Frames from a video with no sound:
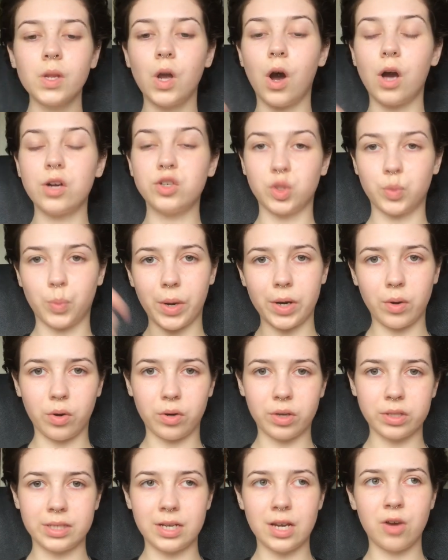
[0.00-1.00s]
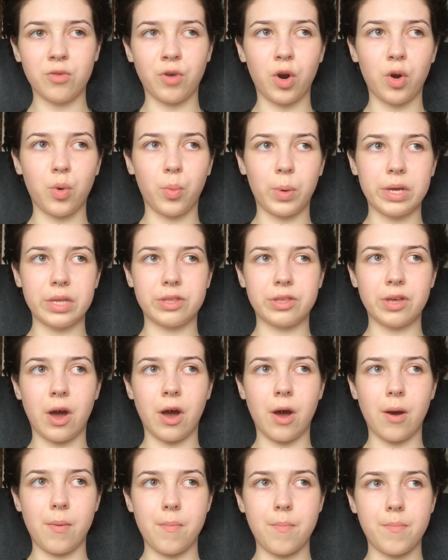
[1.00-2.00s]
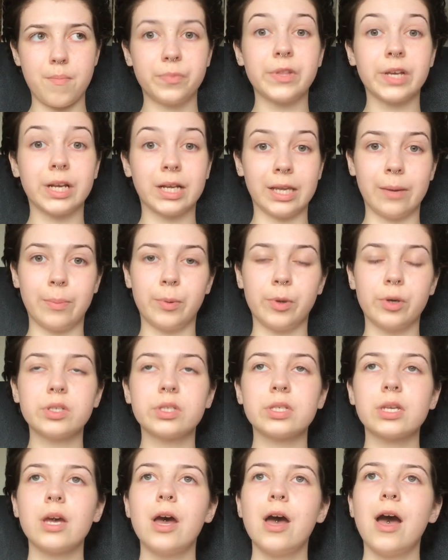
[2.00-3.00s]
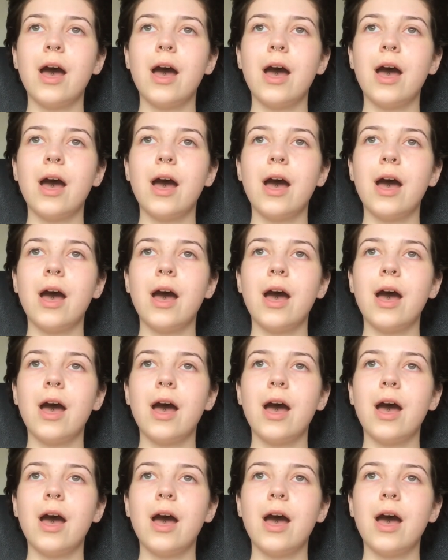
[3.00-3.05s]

I just went on a 0 with the clippers,